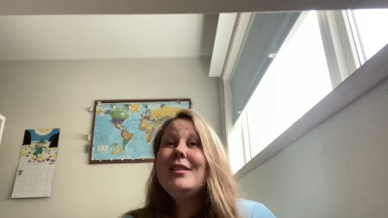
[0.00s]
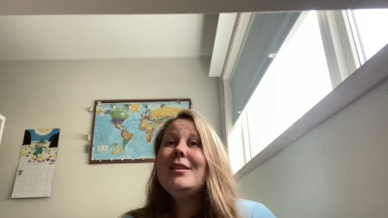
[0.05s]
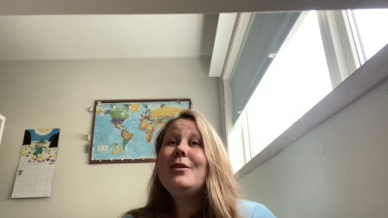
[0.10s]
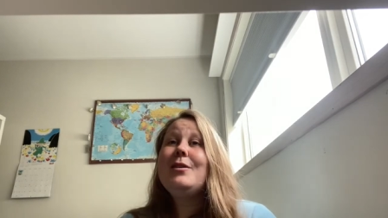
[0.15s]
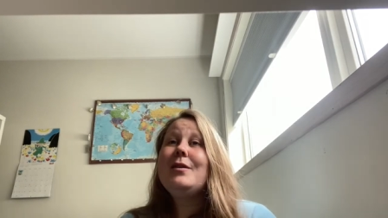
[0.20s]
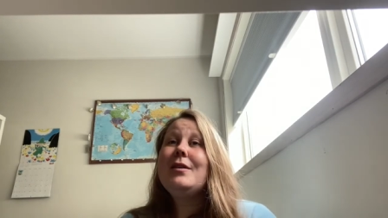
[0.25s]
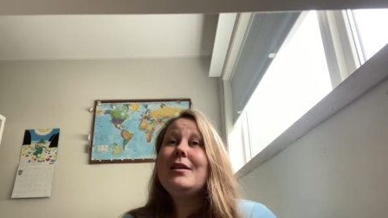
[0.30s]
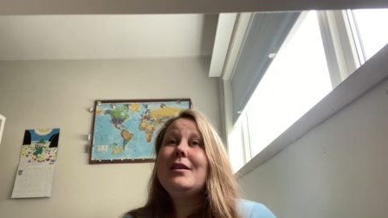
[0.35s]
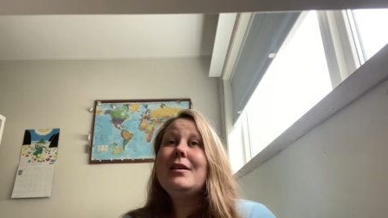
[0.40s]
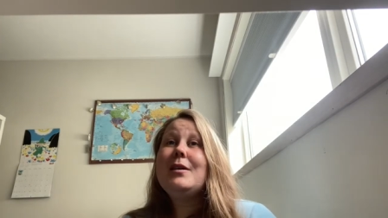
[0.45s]

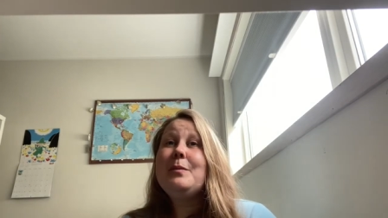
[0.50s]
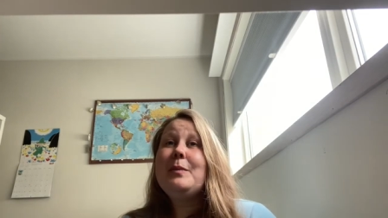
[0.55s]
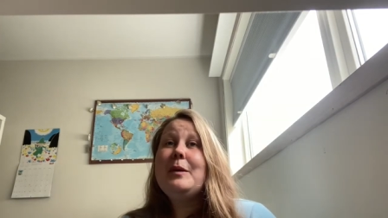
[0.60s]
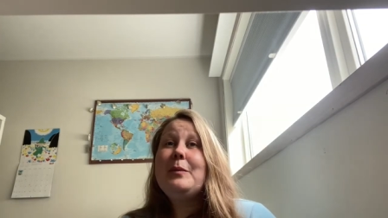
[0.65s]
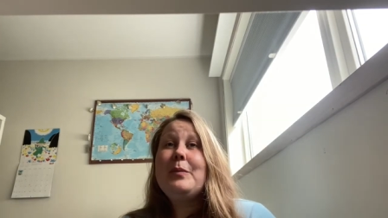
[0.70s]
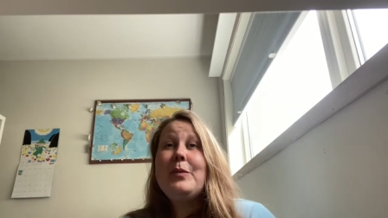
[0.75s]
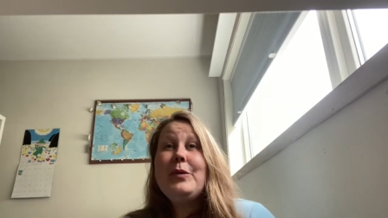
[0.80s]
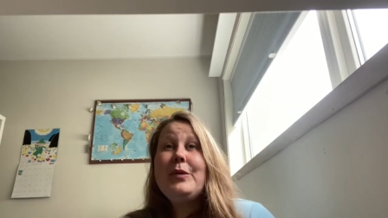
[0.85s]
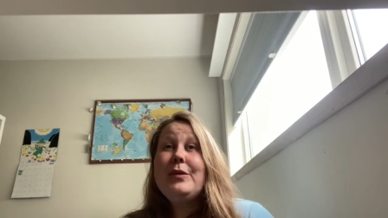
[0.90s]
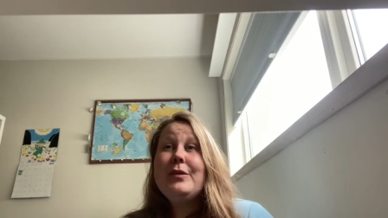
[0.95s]
or the
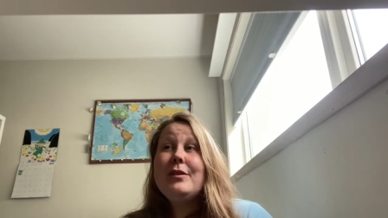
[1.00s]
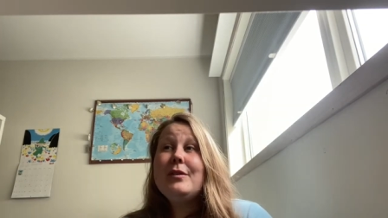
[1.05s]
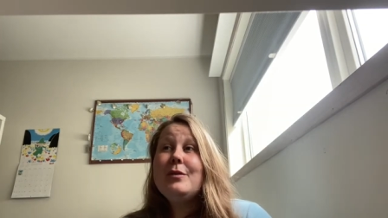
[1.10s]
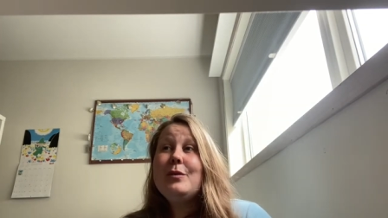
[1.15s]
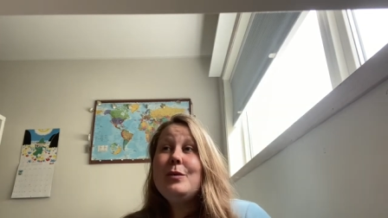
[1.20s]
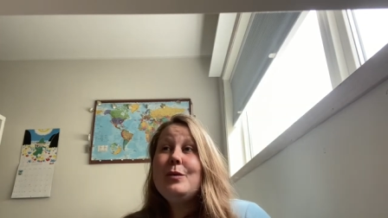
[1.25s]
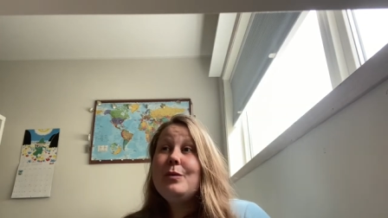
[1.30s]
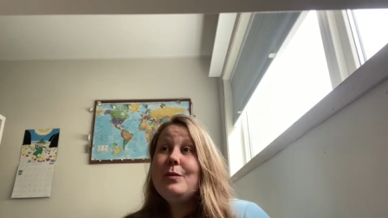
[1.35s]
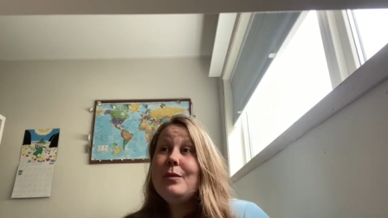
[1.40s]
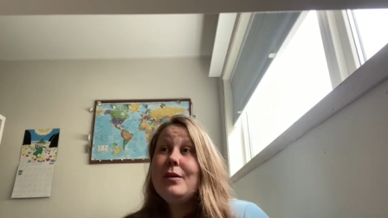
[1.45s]
people
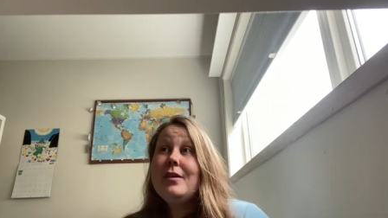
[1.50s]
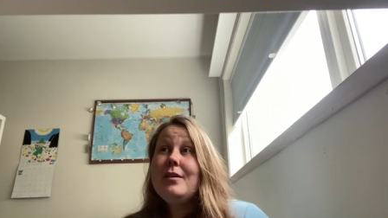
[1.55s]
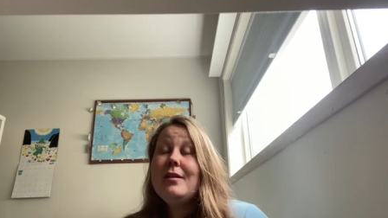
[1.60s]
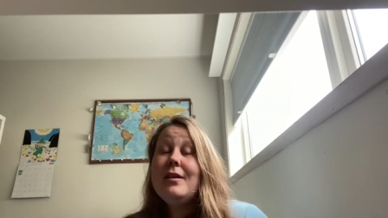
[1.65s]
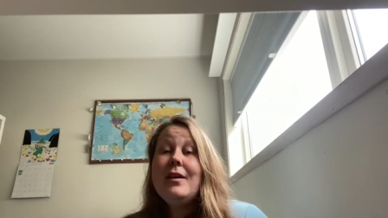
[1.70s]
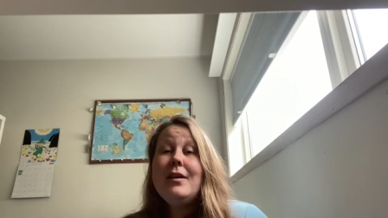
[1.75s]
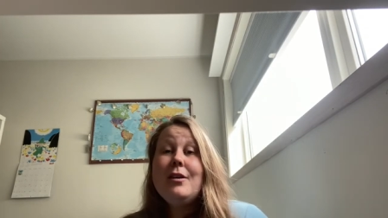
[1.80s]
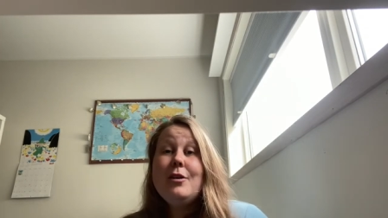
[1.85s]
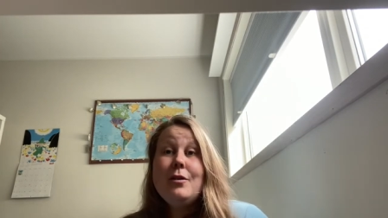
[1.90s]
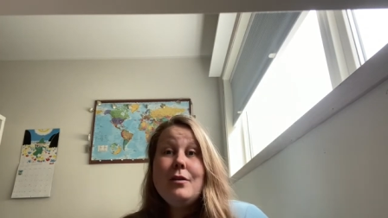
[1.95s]
who were
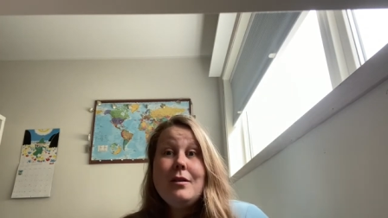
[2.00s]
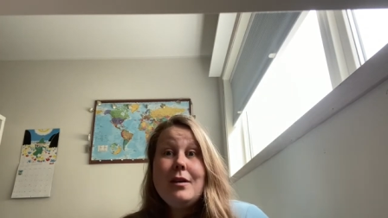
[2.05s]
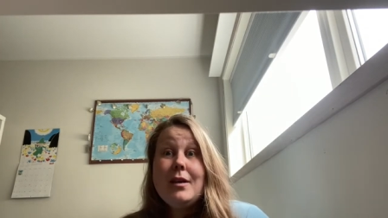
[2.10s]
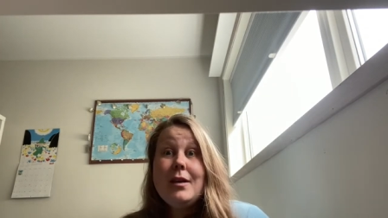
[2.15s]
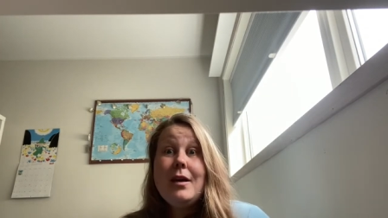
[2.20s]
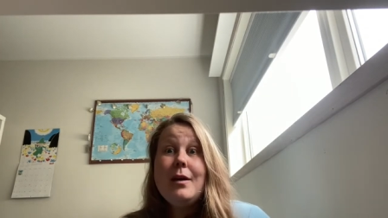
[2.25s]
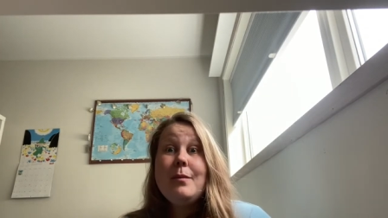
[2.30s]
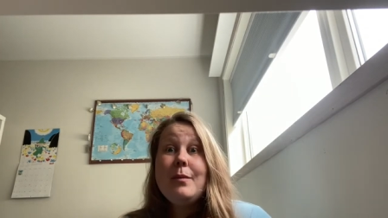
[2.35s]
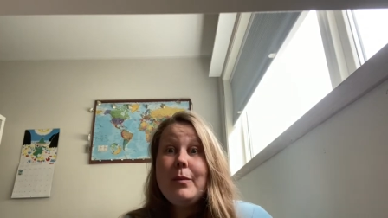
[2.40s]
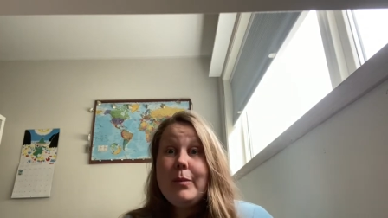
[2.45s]
there know that
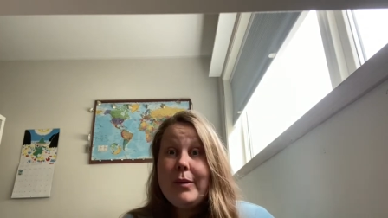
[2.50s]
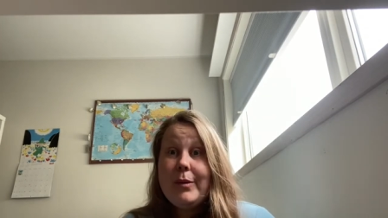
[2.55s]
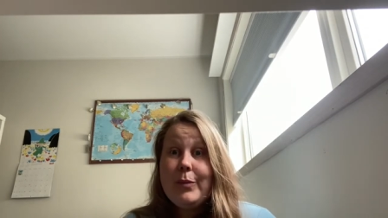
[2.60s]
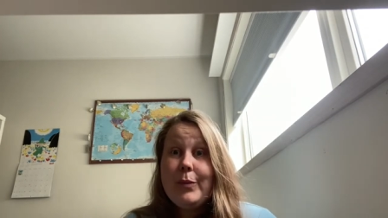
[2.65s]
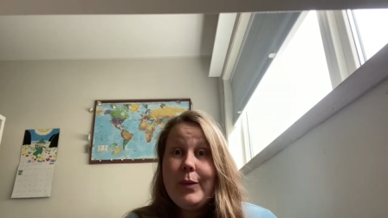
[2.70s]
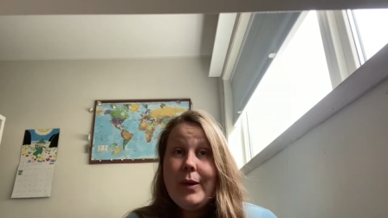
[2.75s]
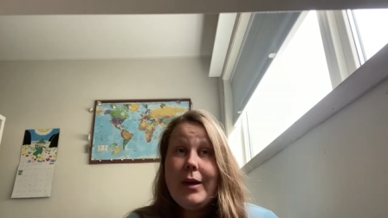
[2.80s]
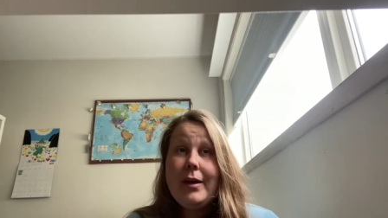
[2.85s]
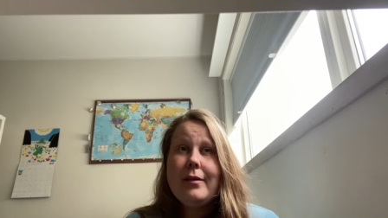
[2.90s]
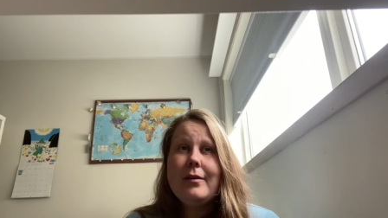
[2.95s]
I'm a bit
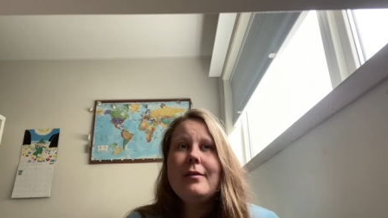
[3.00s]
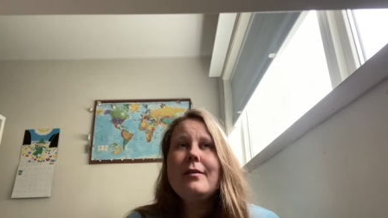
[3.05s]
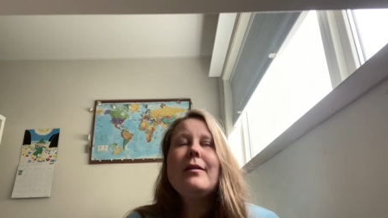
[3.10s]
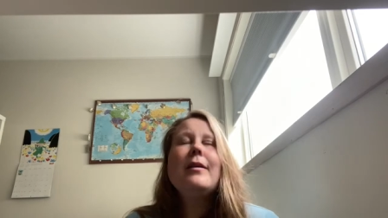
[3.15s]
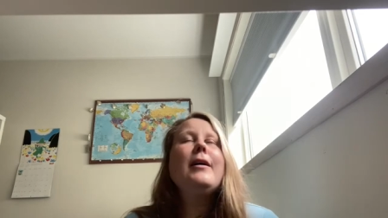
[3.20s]
weird.